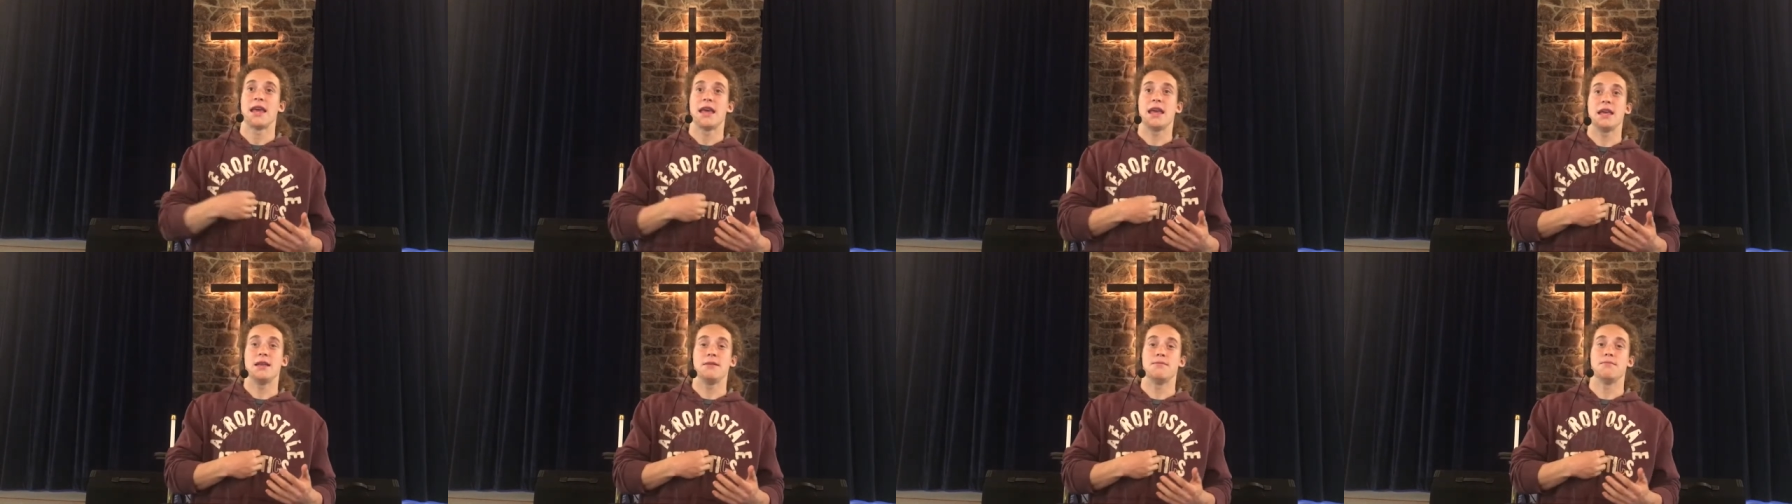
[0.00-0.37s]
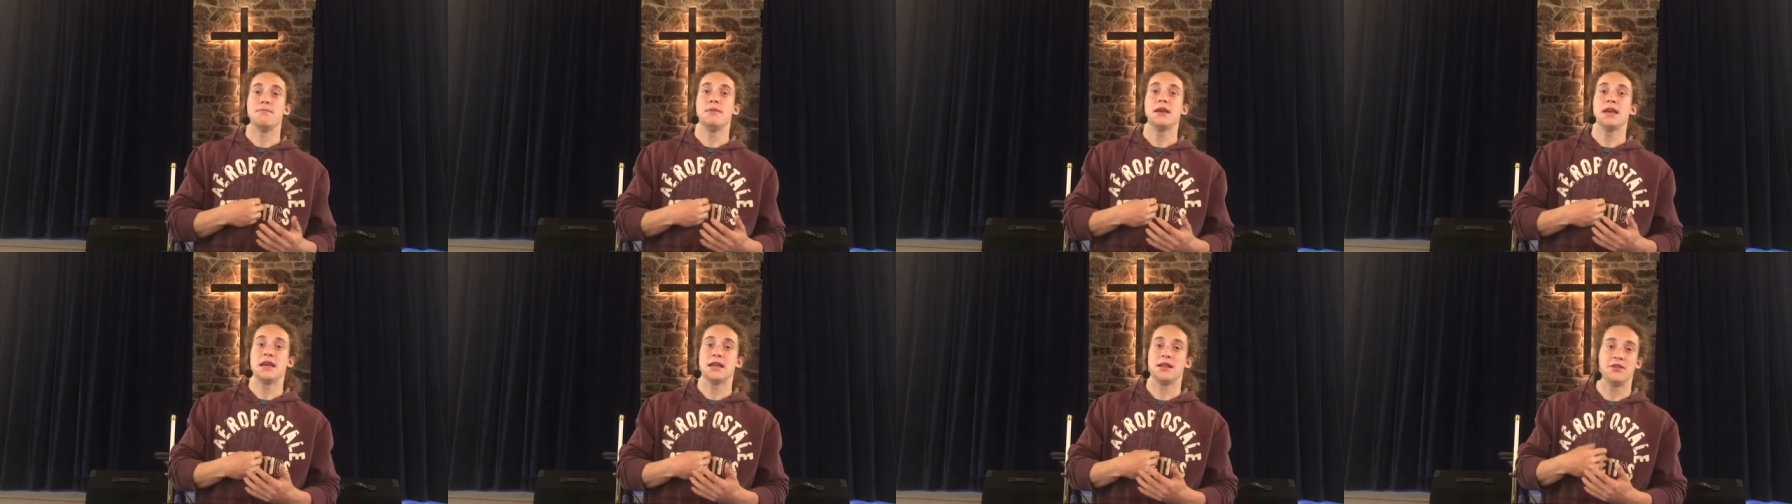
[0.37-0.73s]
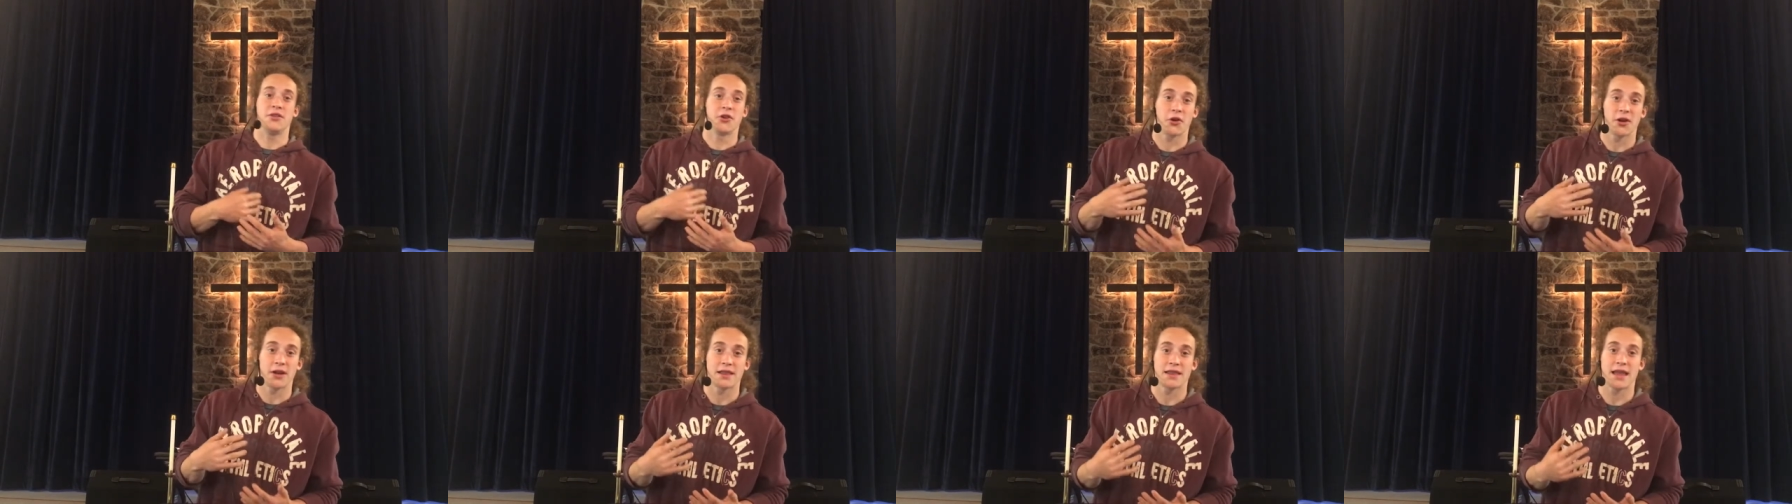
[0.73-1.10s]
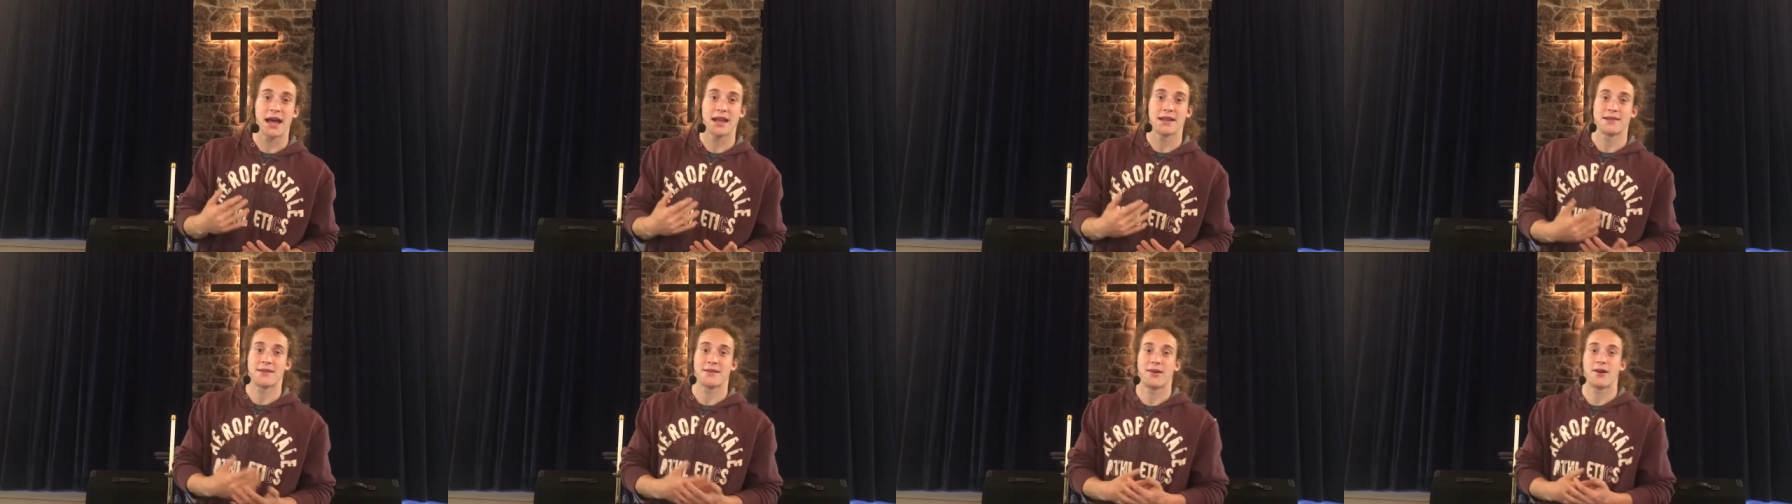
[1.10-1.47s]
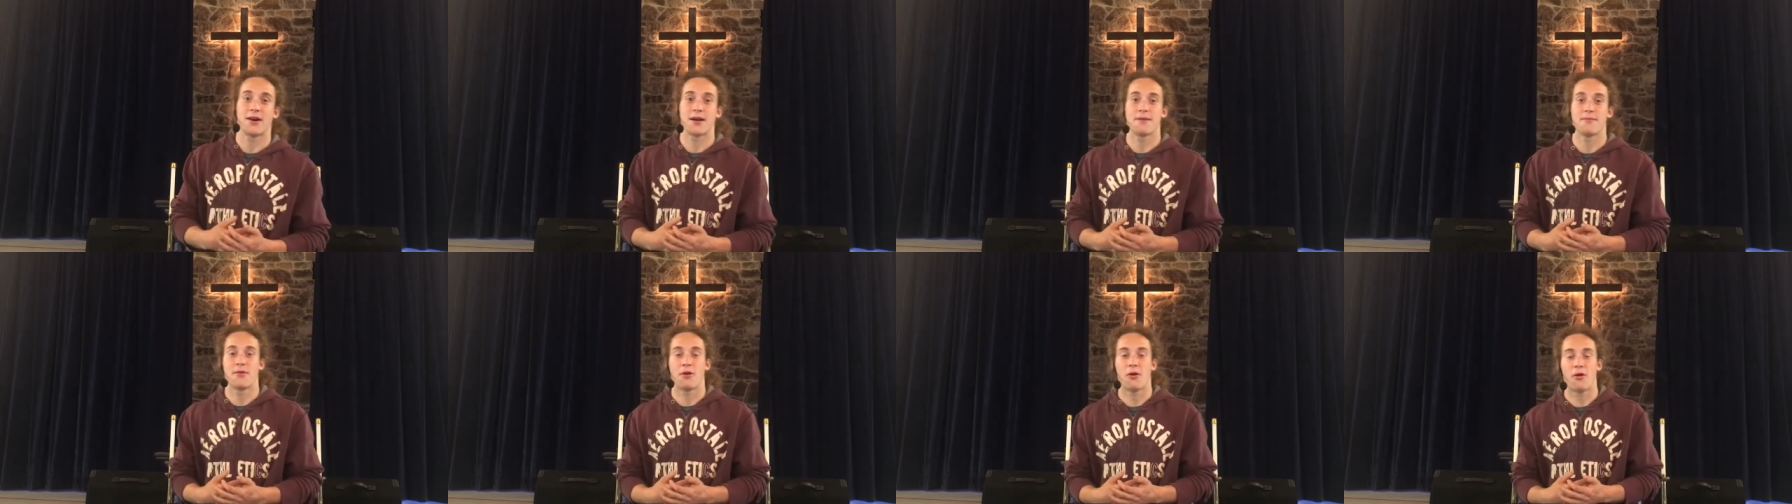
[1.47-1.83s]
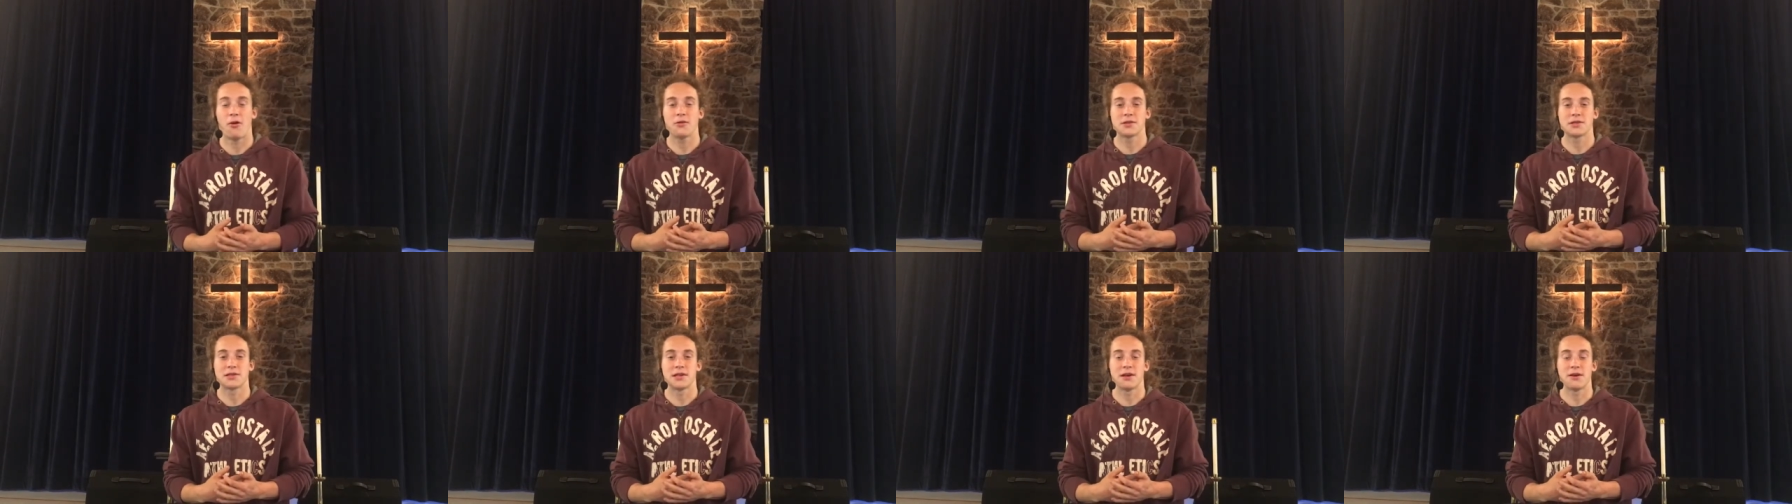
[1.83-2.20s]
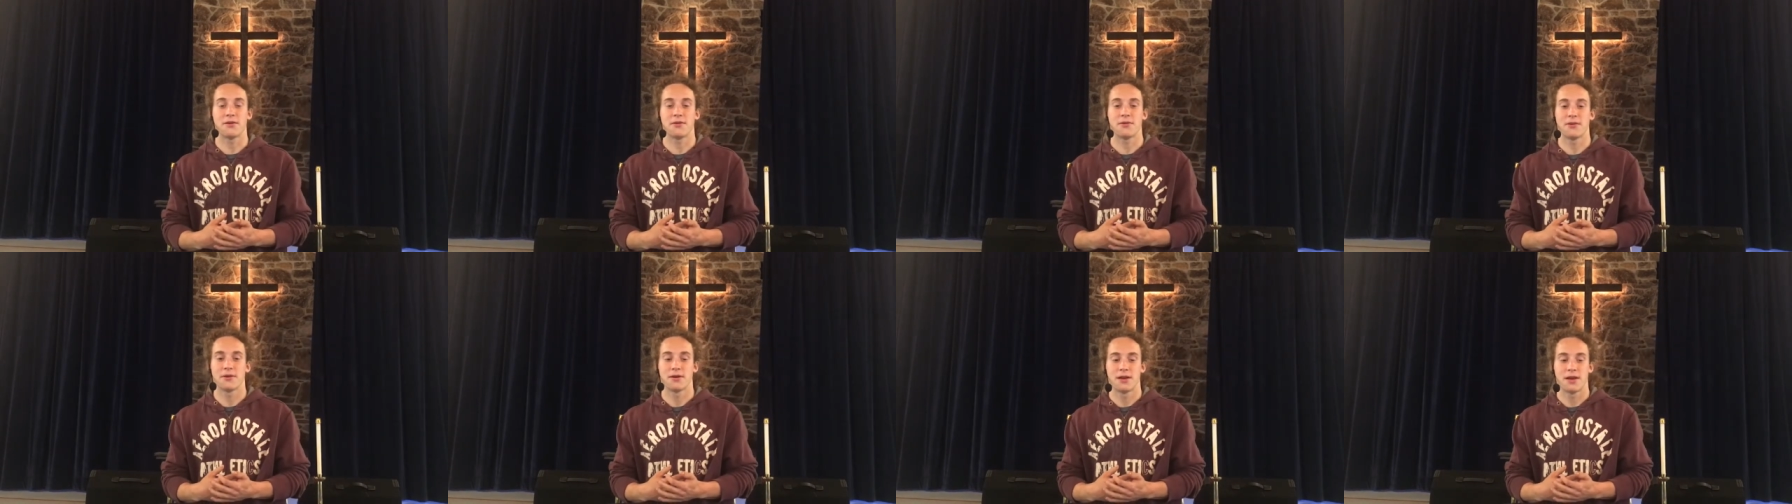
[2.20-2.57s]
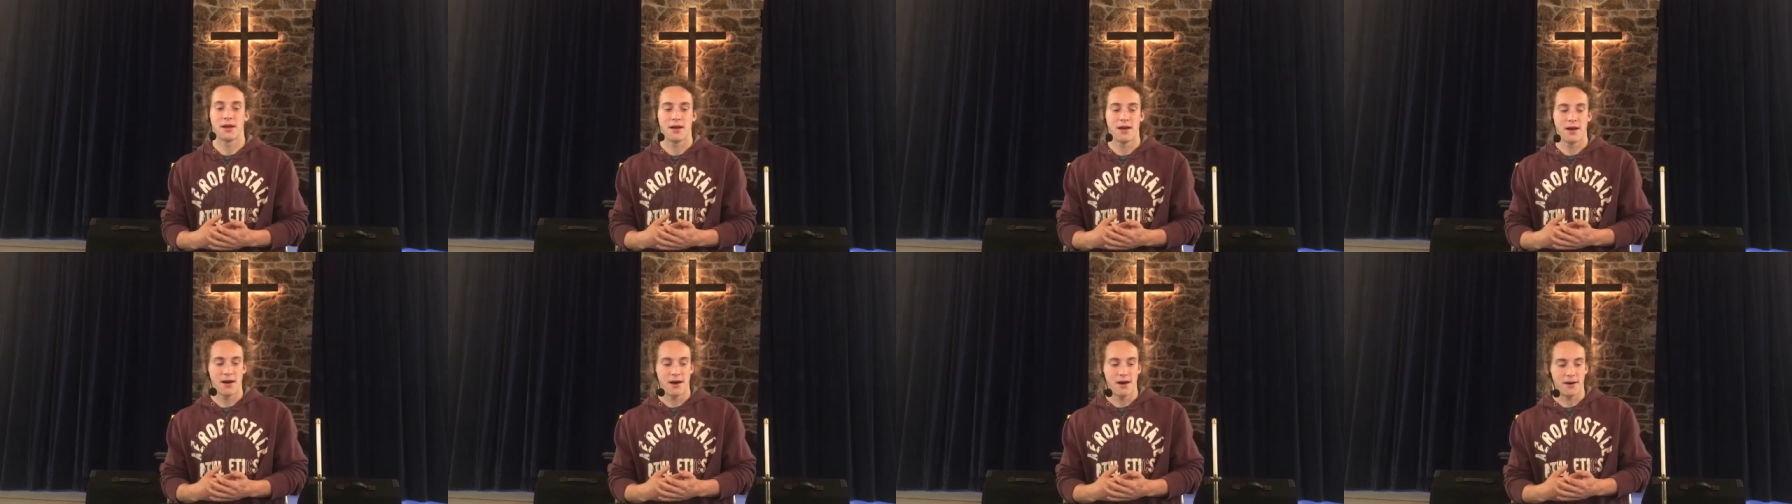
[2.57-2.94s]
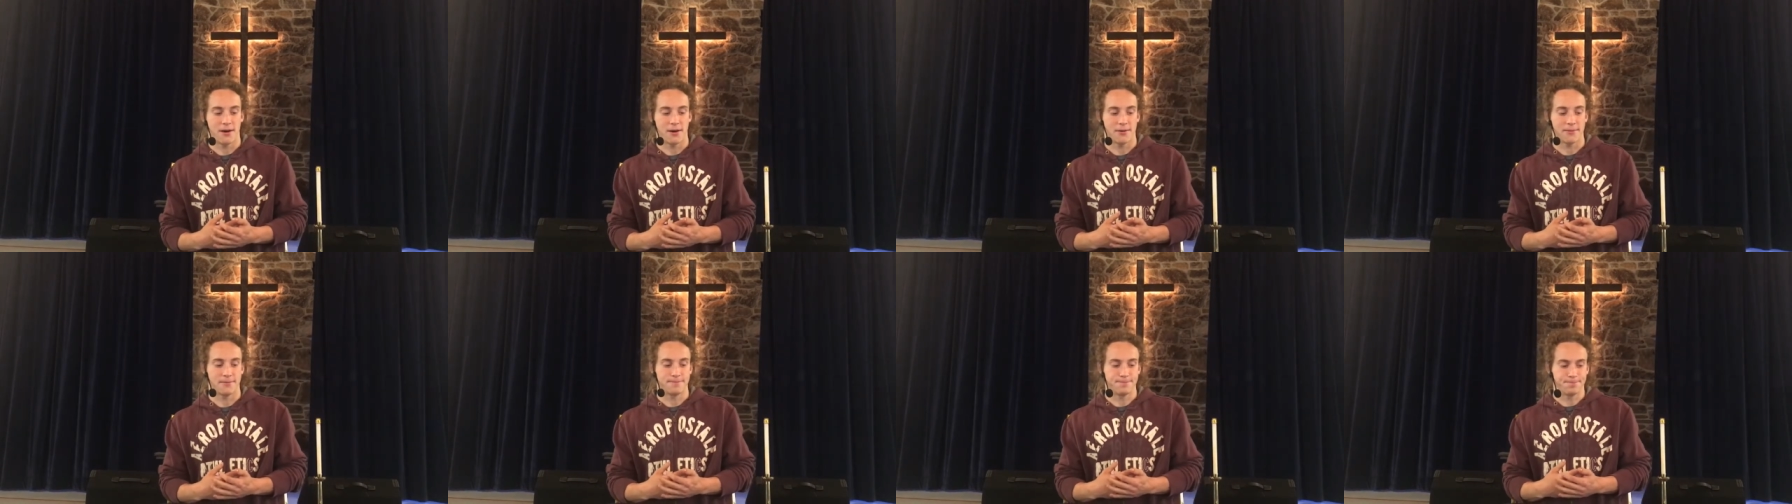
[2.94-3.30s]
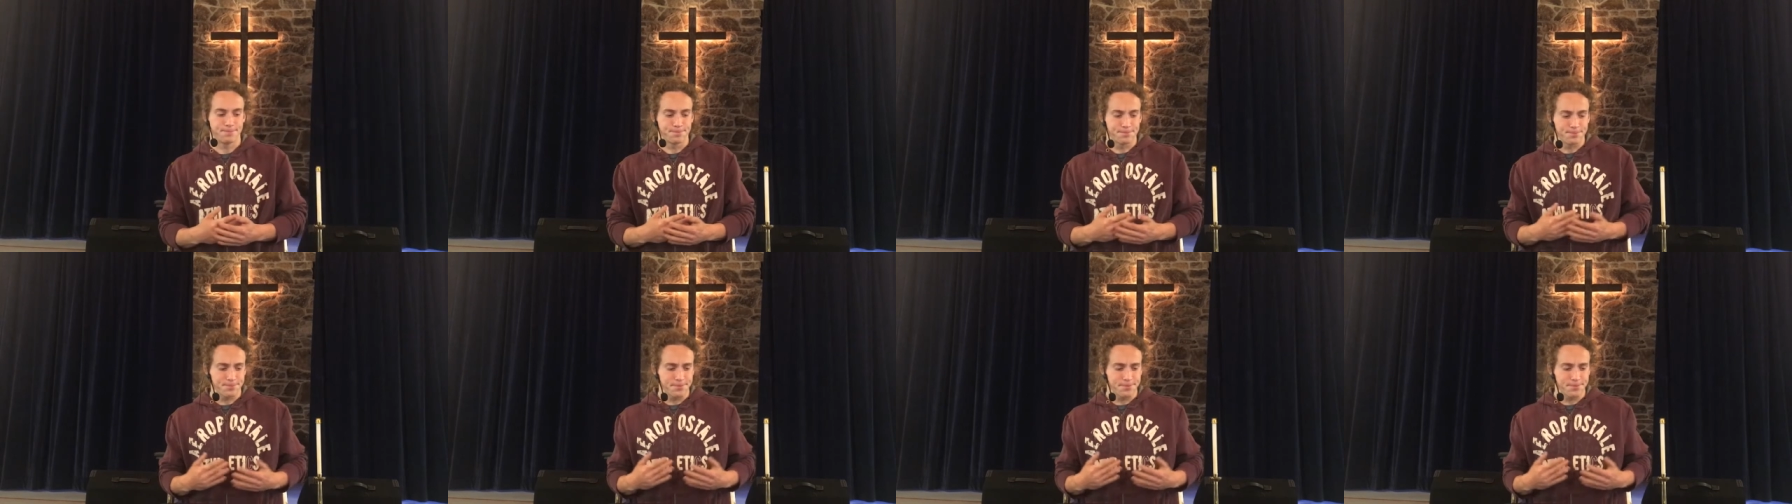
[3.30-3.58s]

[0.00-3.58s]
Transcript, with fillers: in me during that time also, um,